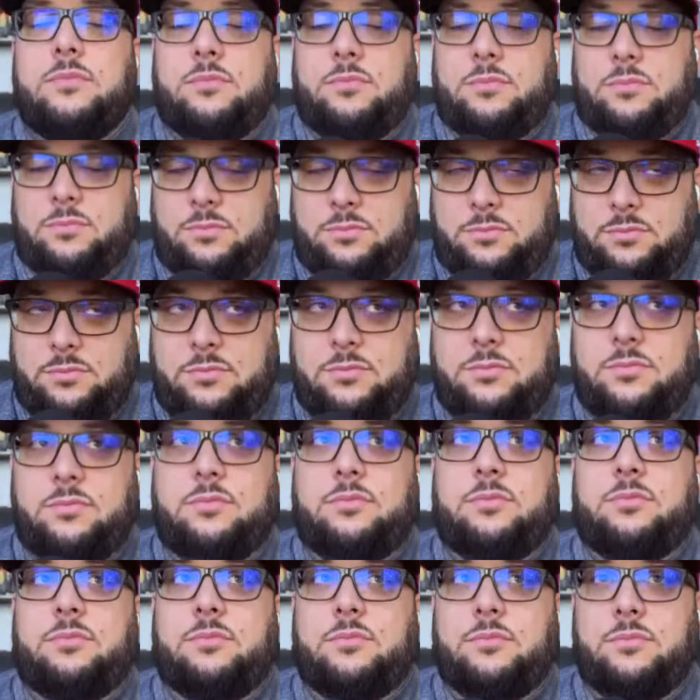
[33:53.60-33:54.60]

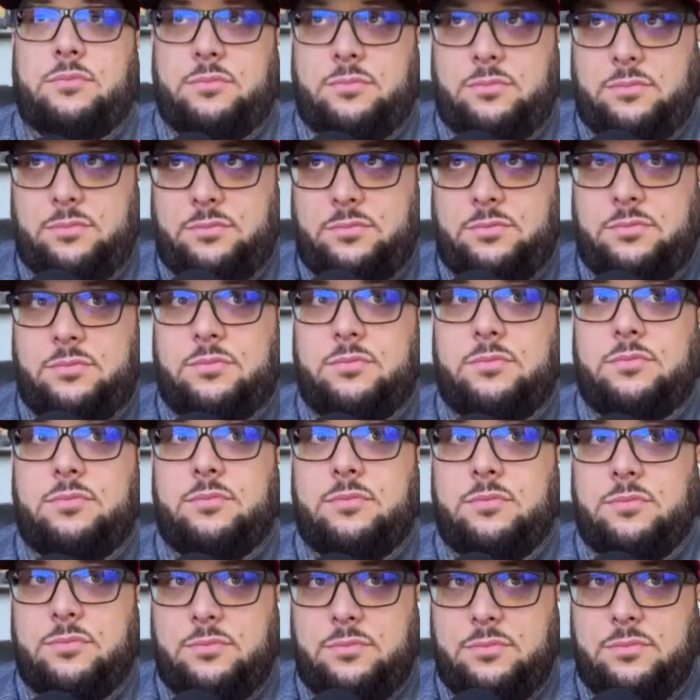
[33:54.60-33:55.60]

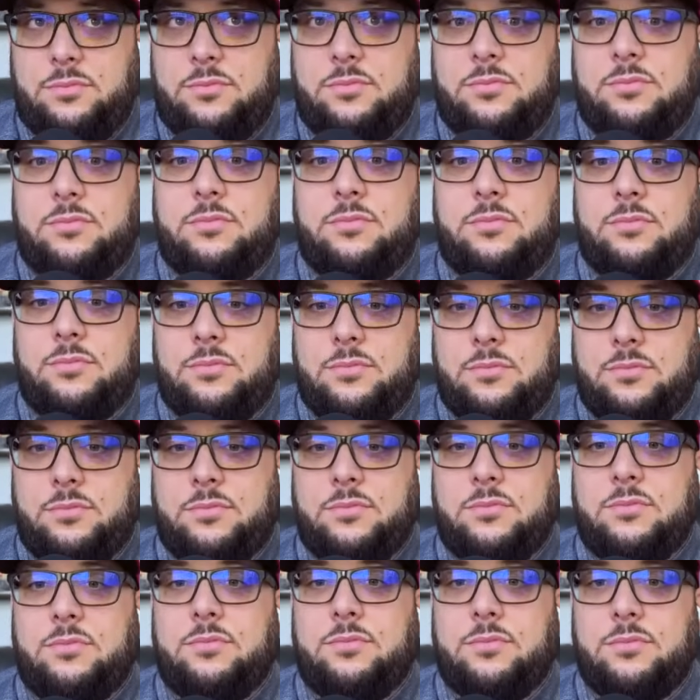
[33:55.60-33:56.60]

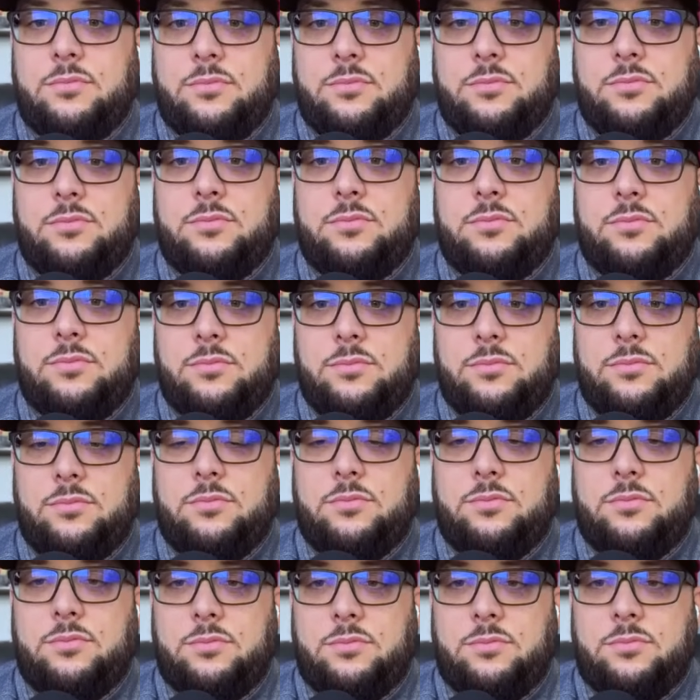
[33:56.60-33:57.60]

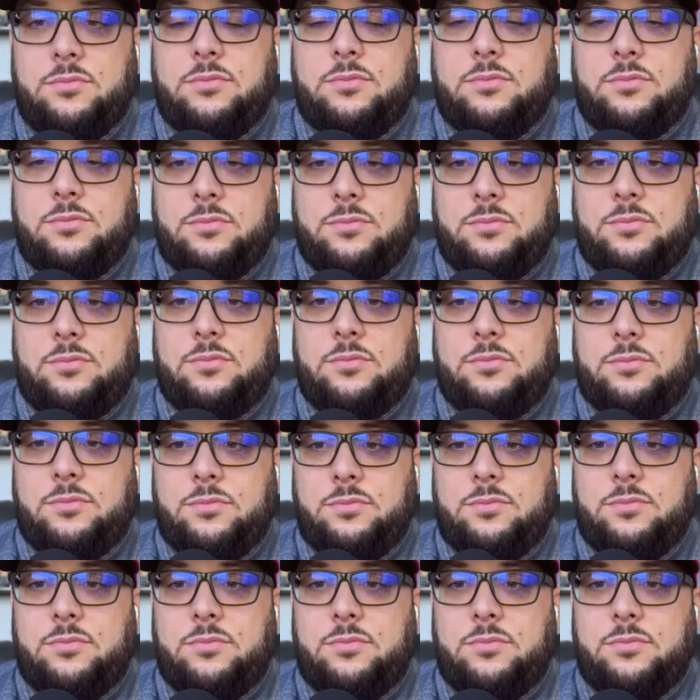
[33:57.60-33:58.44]
No words are spoken by the person on screen.